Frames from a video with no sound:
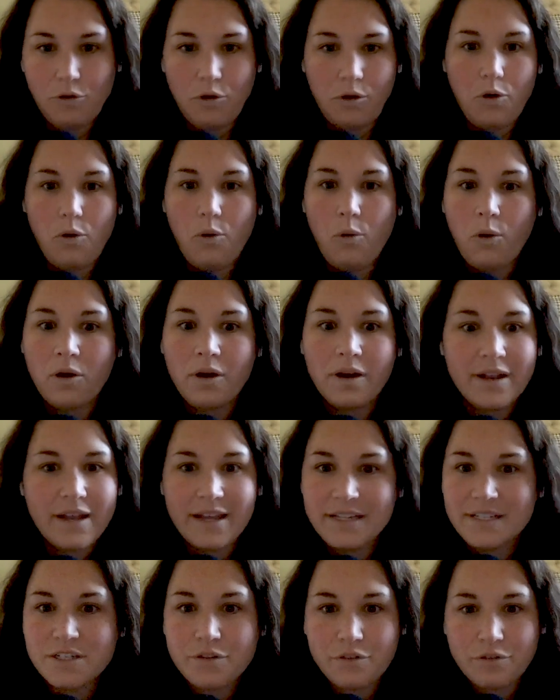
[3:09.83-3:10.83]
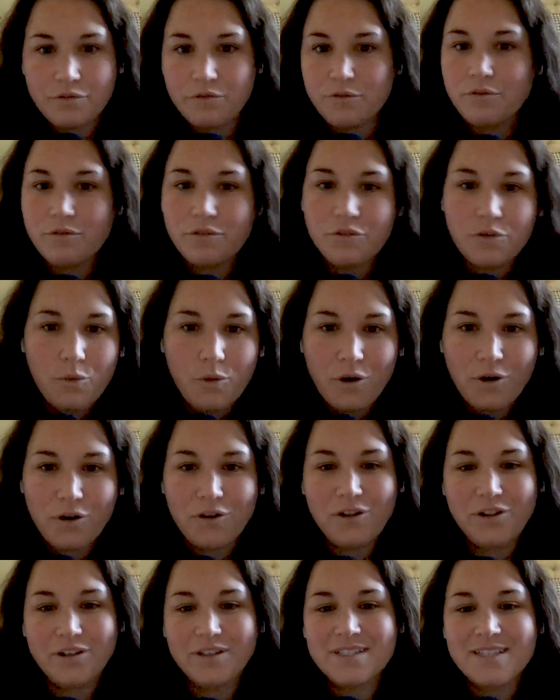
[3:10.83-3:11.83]
or orient through the
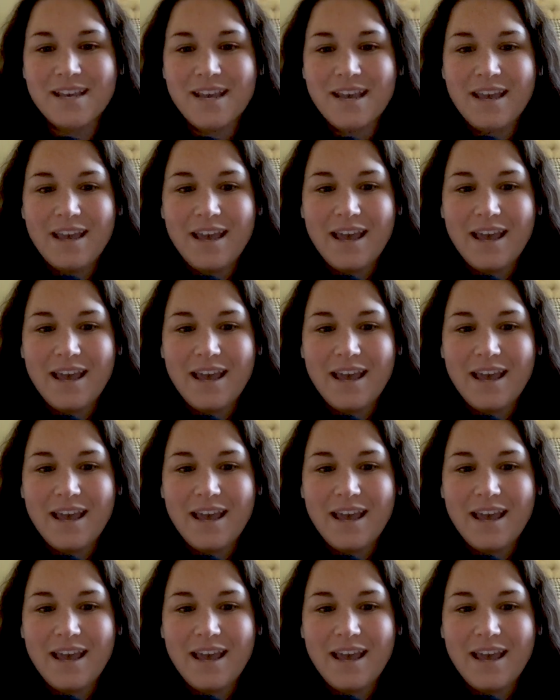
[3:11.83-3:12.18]
world,